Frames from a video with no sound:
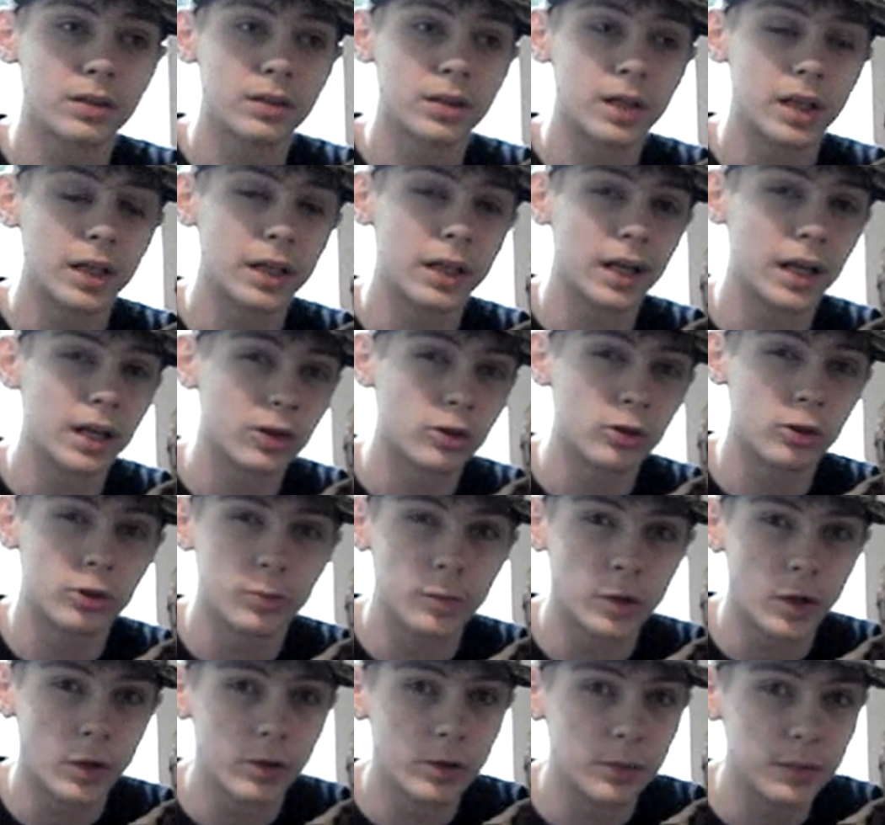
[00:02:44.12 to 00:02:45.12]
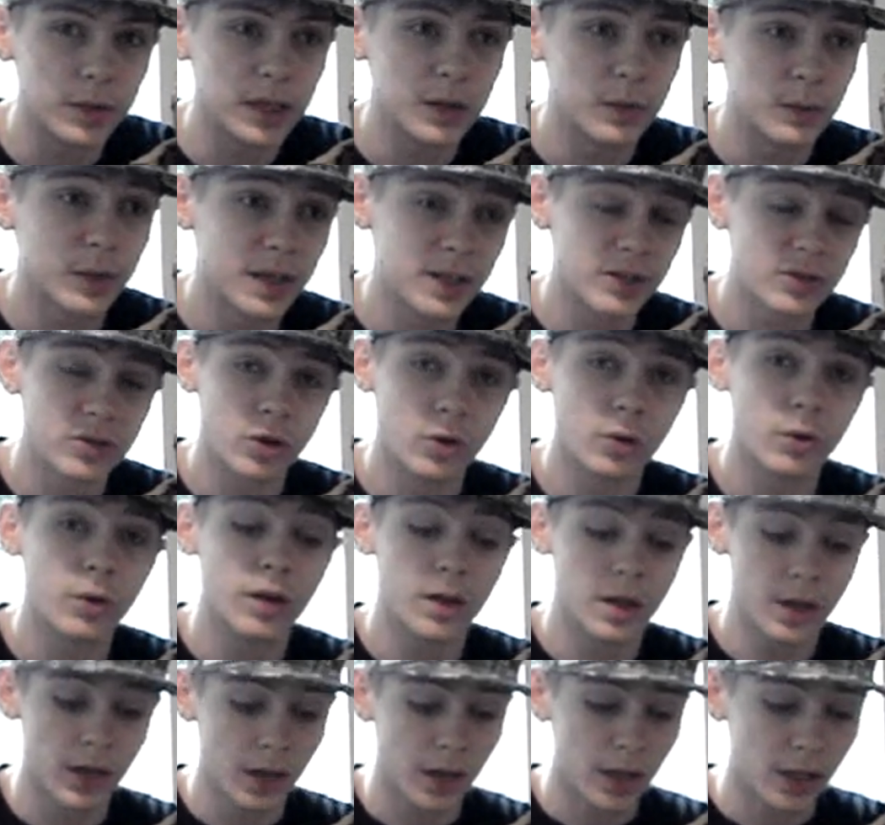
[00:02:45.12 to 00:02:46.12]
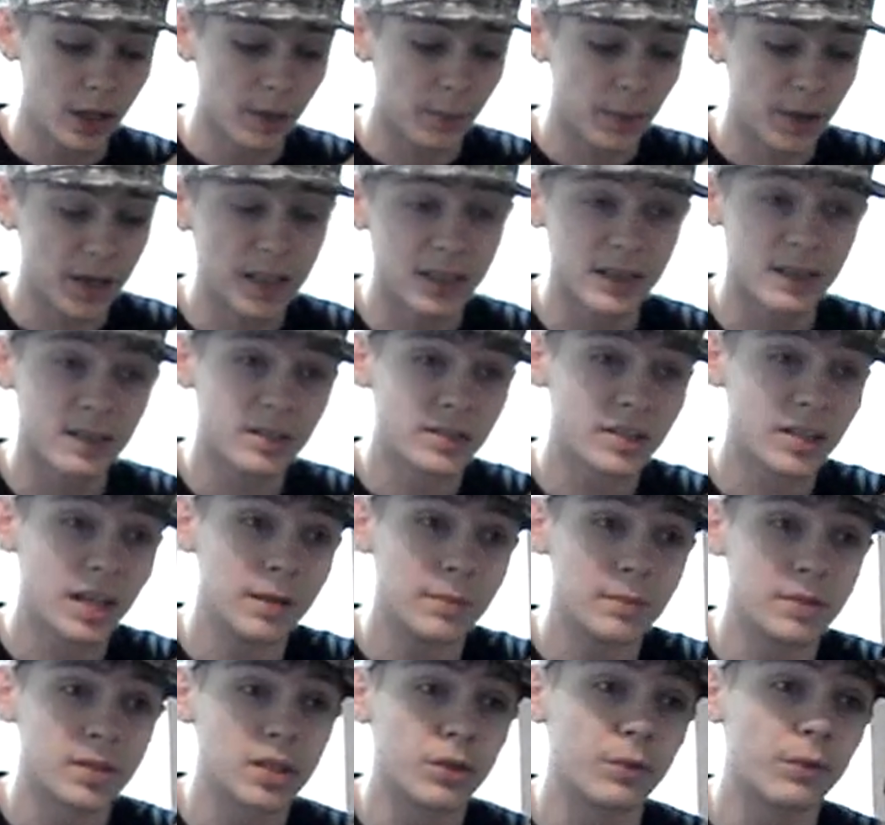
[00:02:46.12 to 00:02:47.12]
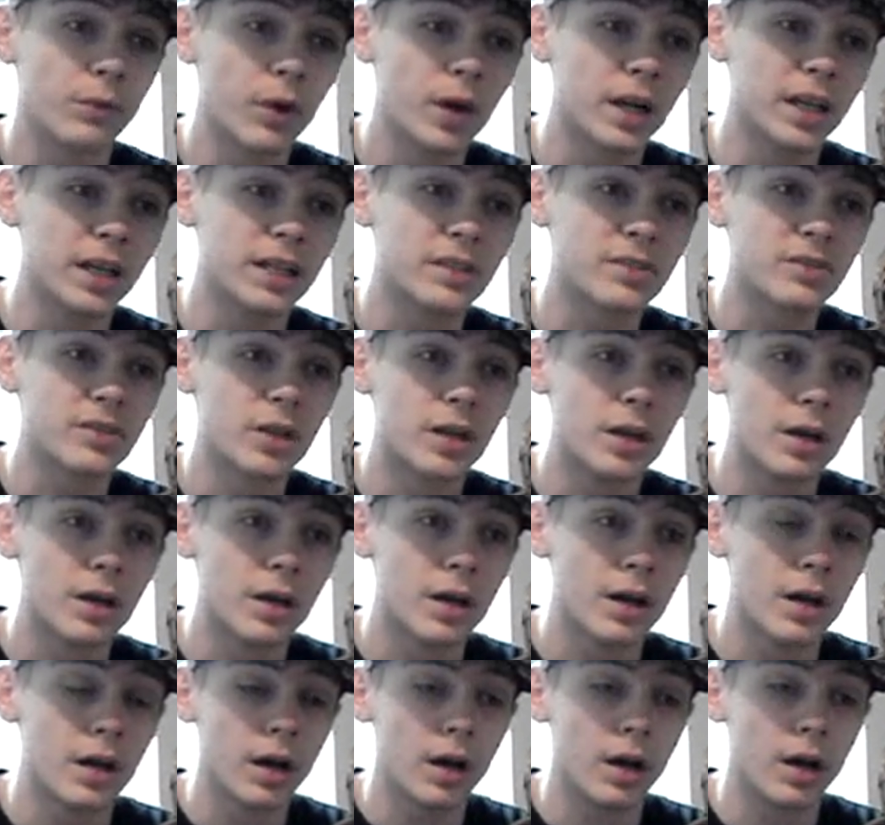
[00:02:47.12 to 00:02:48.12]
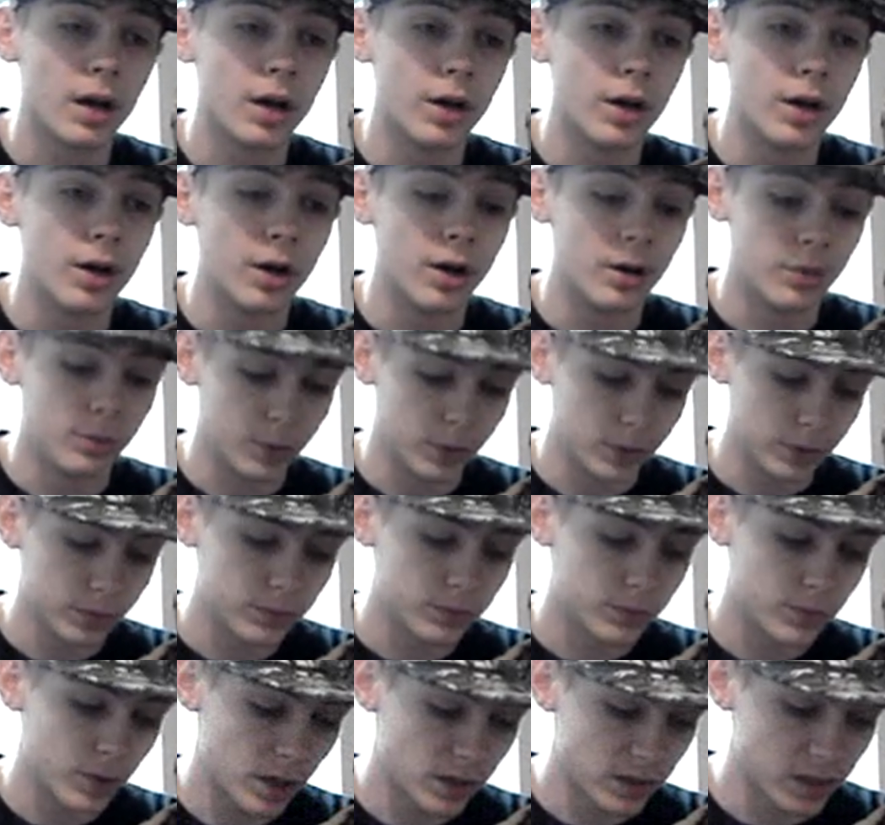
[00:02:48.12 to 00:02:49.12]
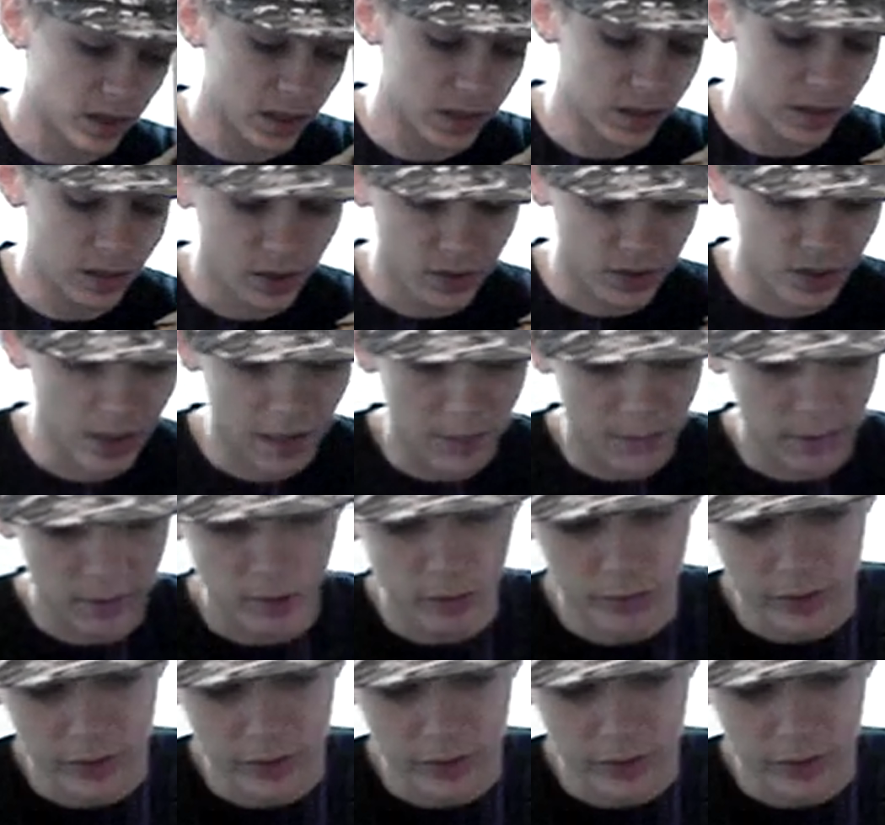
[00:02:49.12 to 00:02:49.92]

then again I could upload them either way, so the base is the same as the Freddy's. Well, not exactly the same I